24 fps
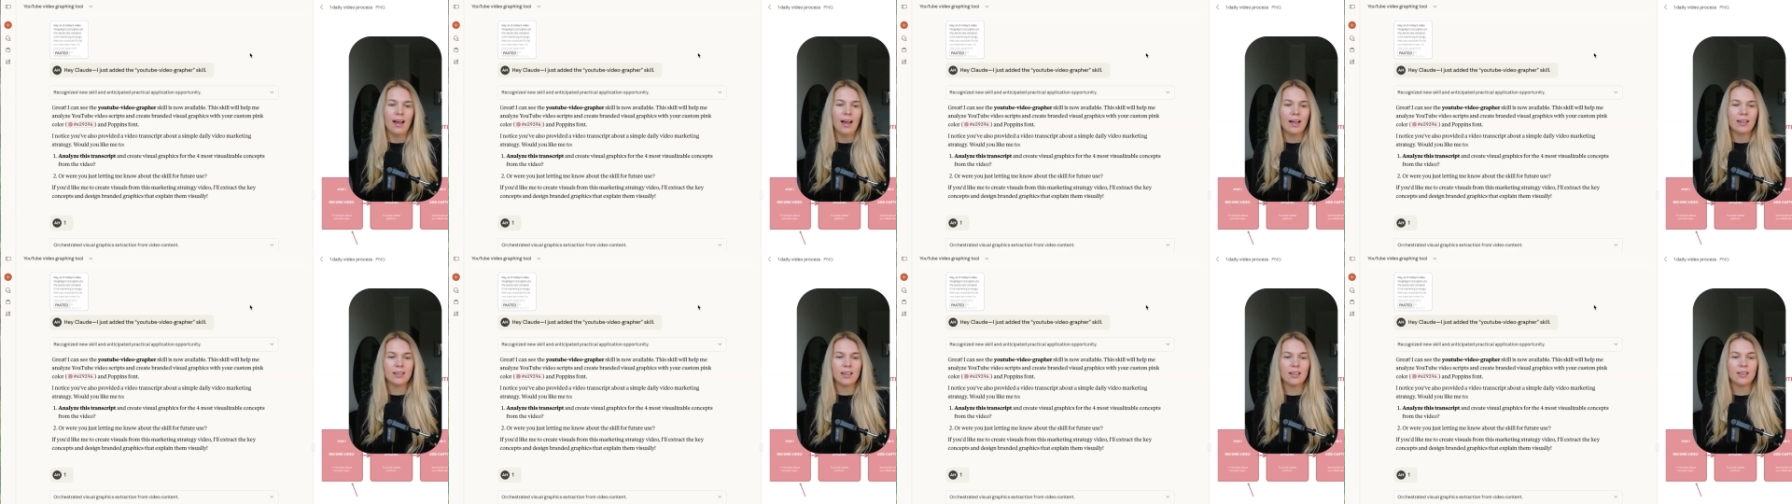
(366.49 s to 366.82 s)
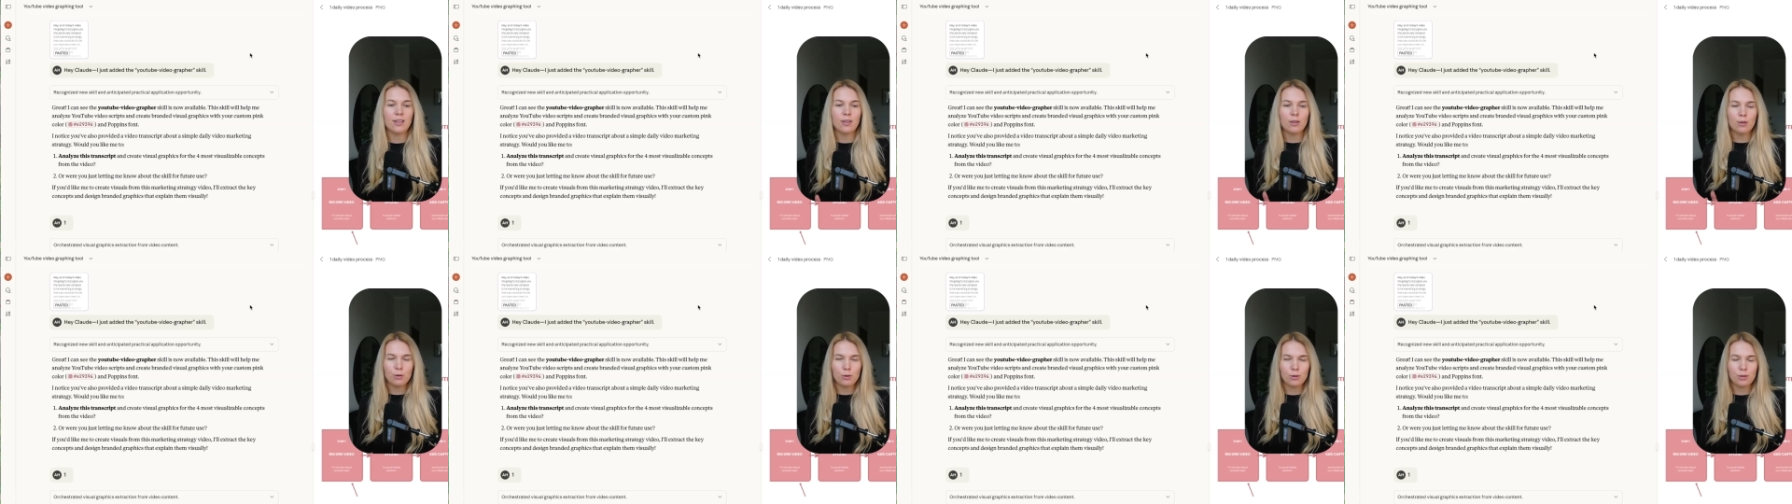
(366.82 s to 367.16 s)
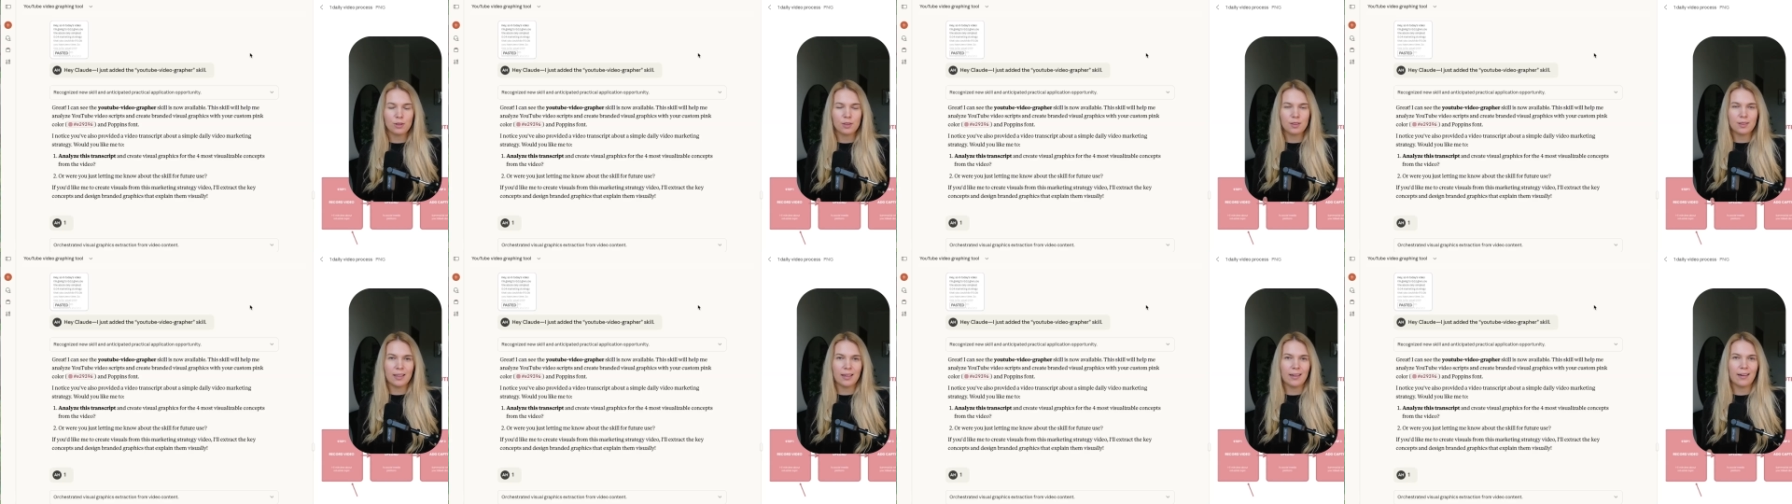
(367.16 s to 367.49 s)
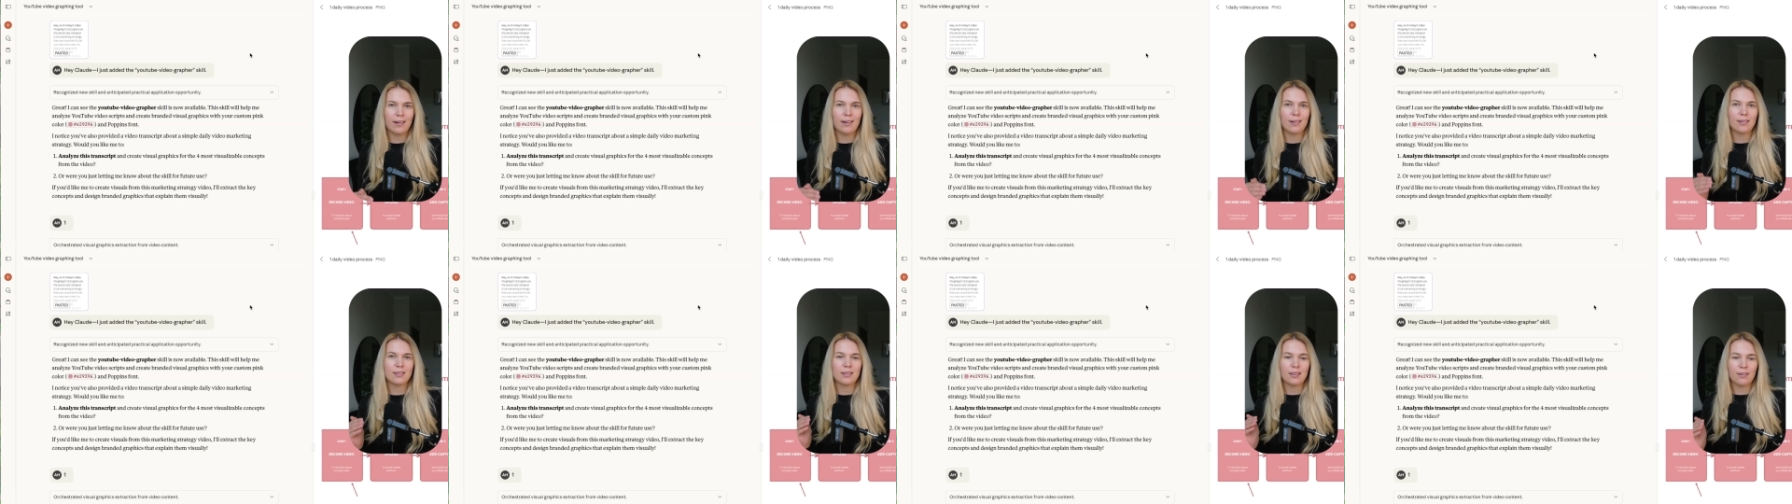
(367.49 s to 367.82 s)
and I use
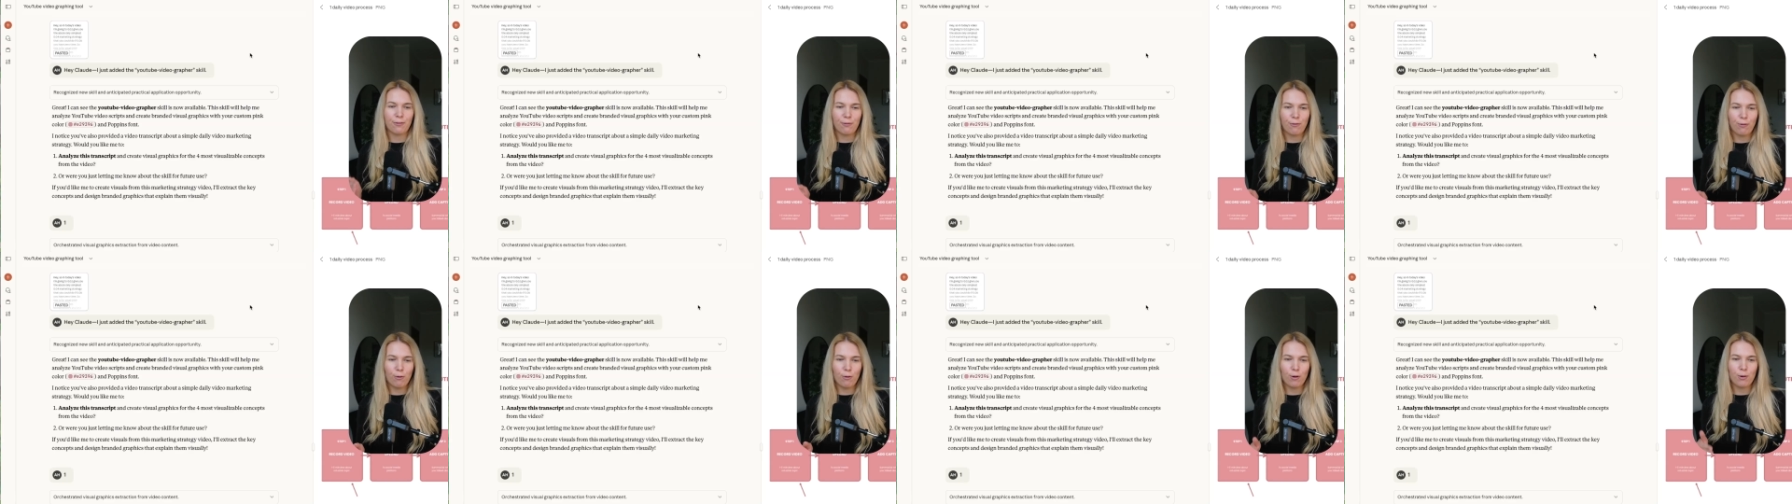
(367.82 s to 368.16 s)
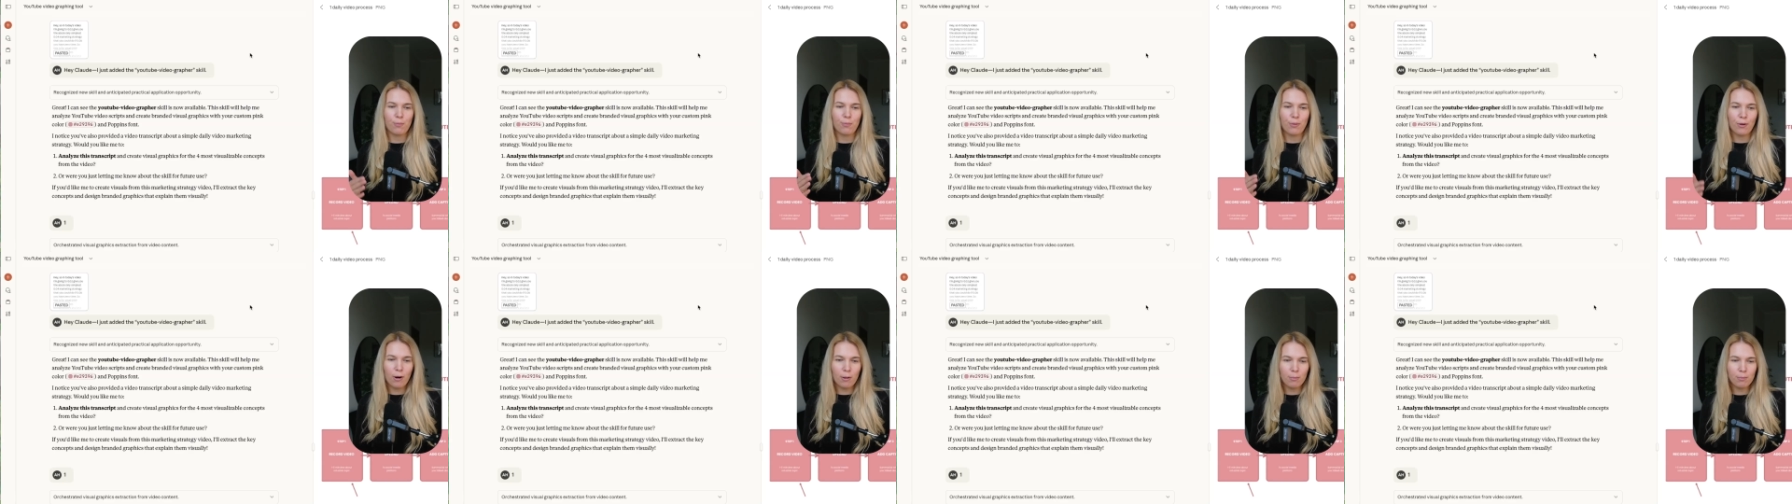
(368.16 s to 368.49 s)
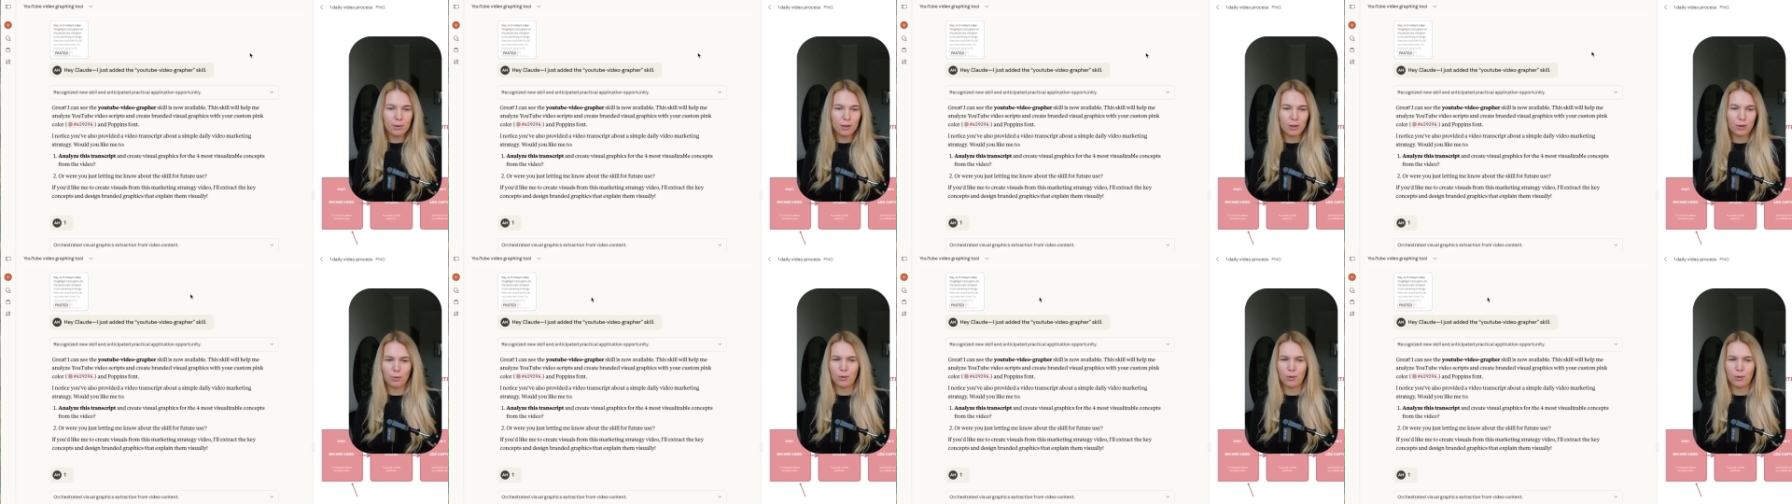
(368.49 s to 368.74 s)
their default prompt,